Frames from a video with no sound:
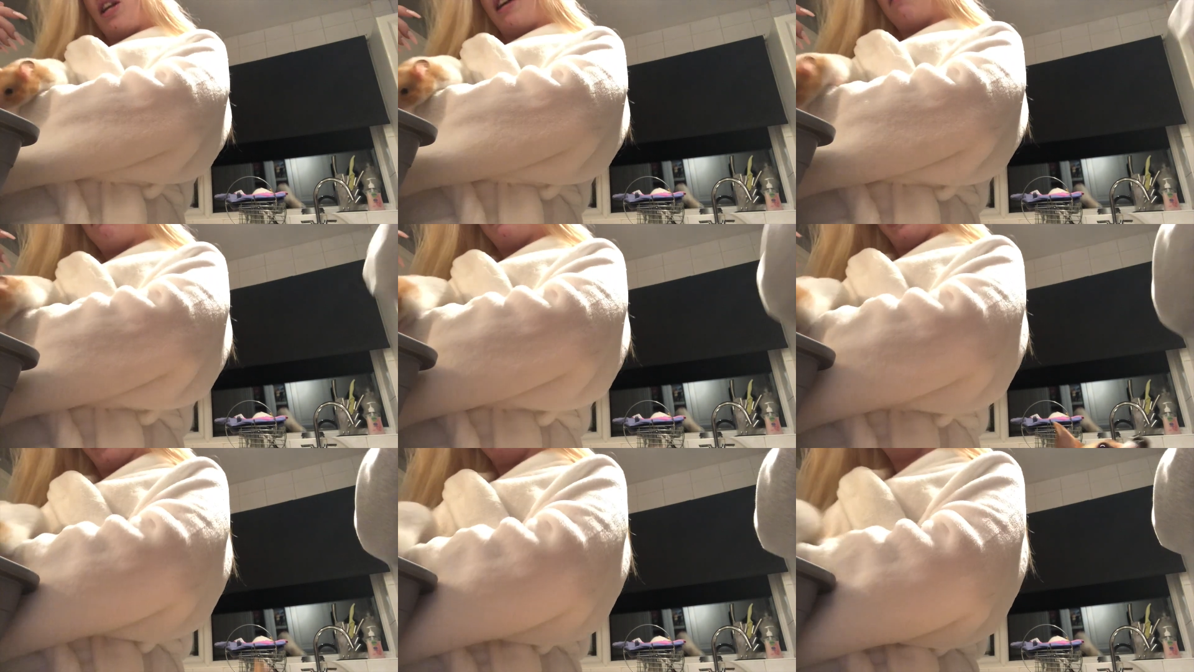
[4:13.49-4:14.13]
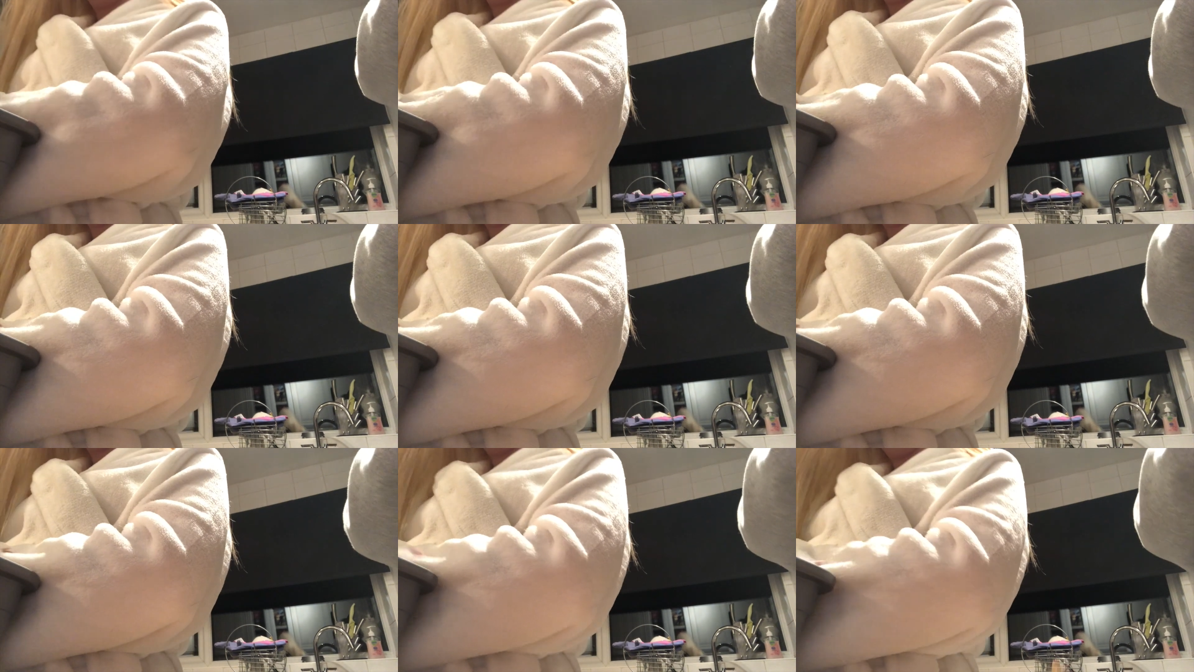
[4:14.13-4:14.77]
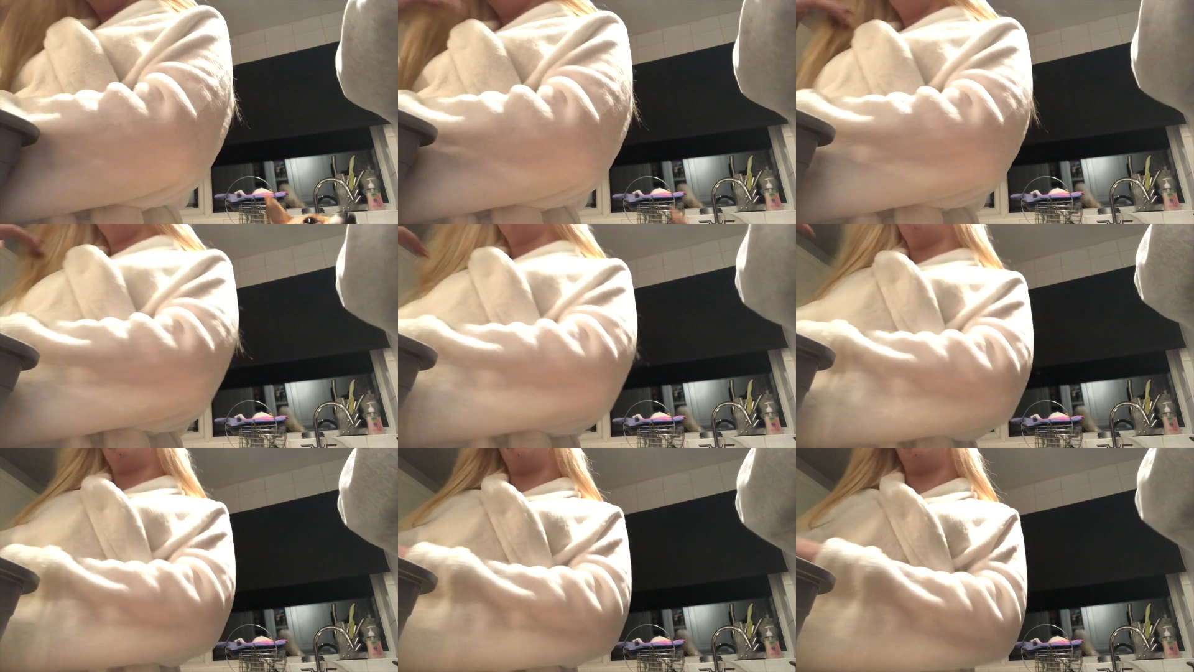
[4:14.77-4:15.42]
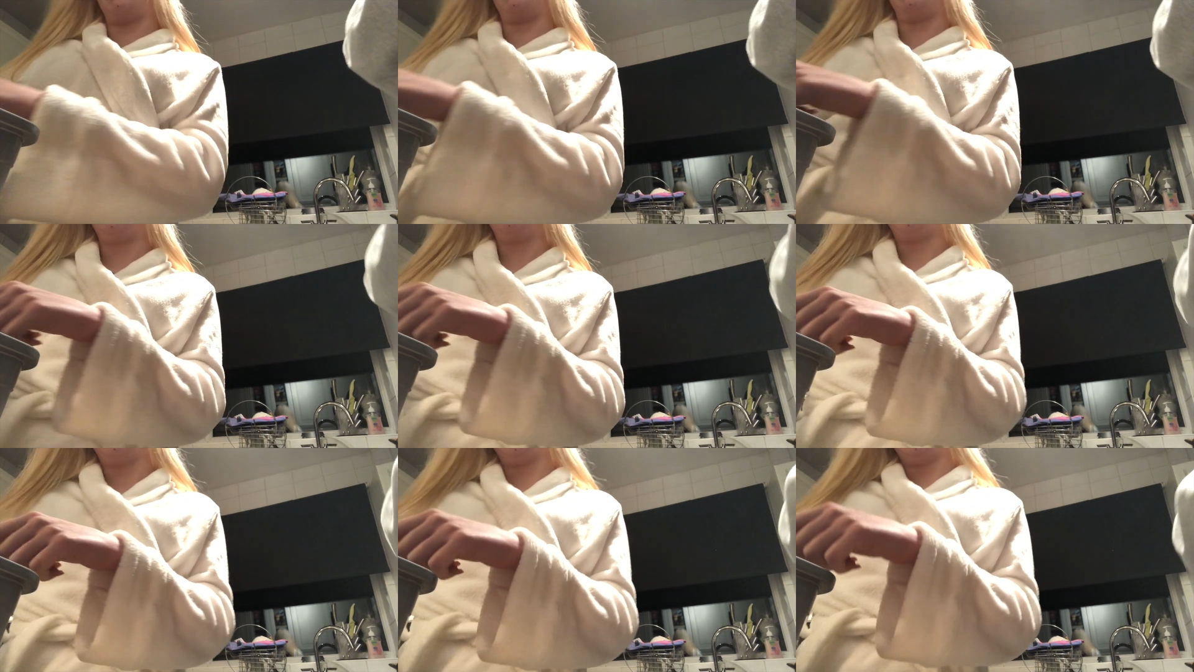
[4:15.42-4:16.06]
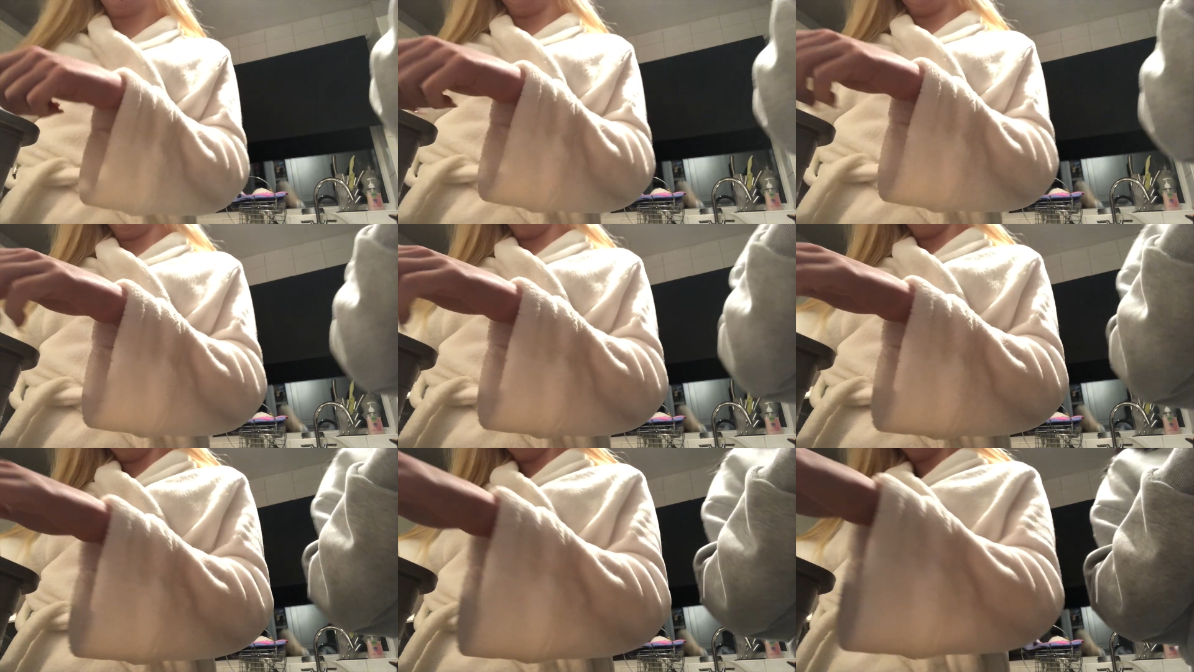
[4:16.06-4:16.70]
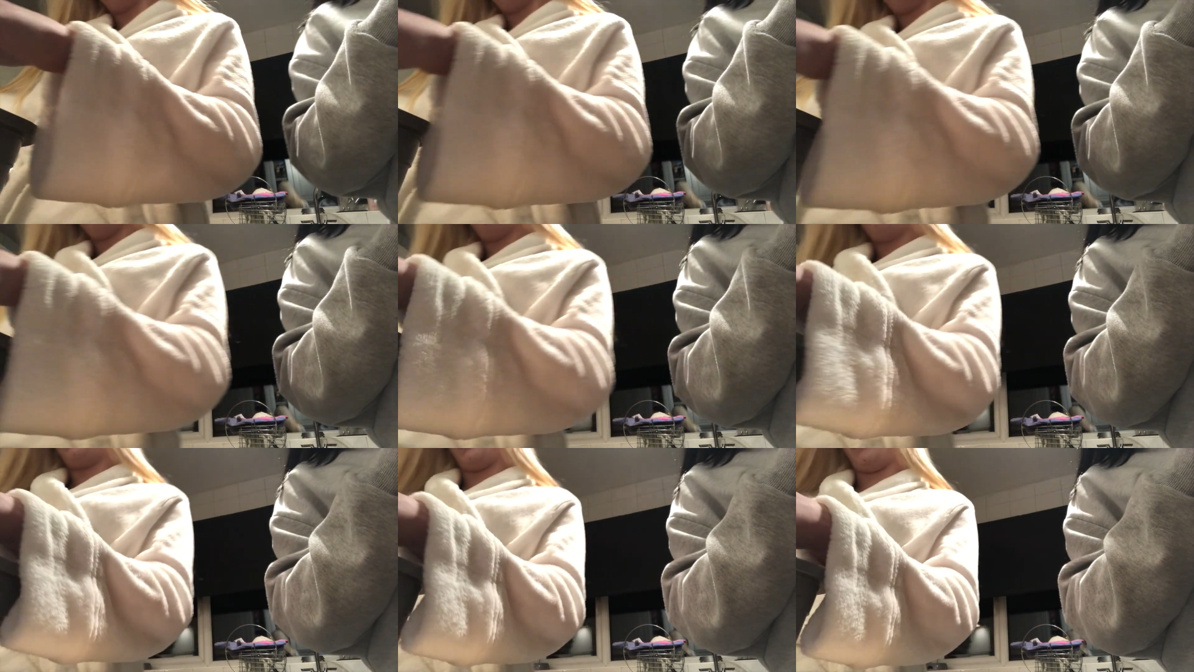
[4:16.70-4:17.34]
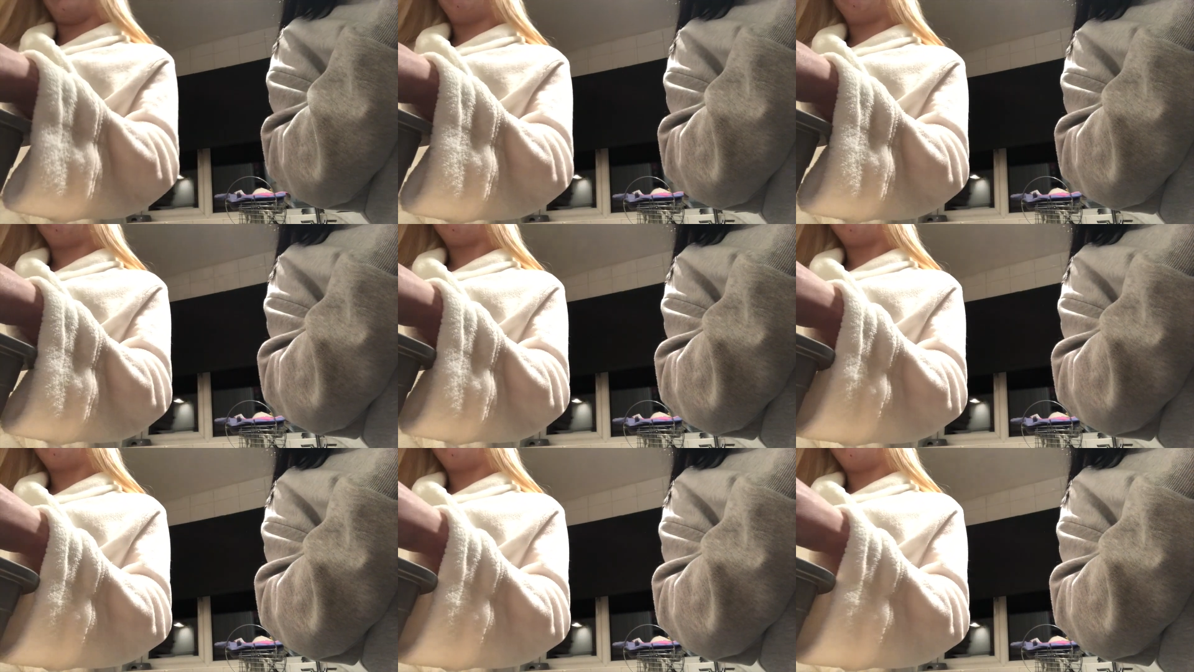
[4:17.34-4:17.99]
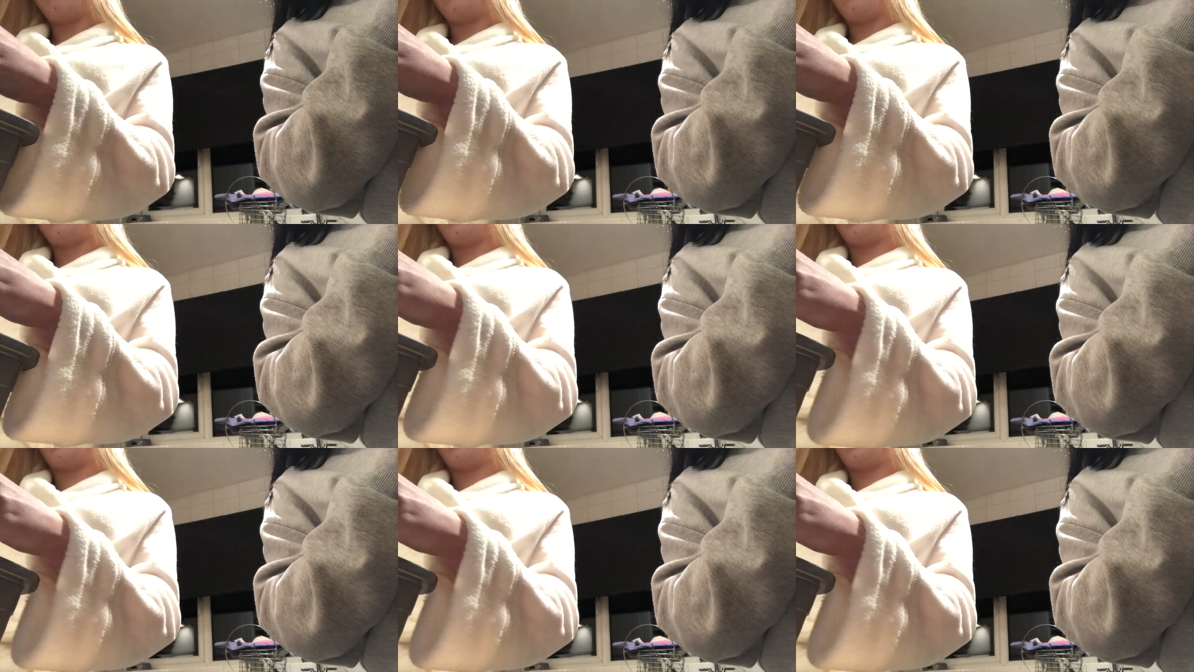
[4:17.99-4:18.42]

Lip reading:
No face is visible, so there are no lips to read.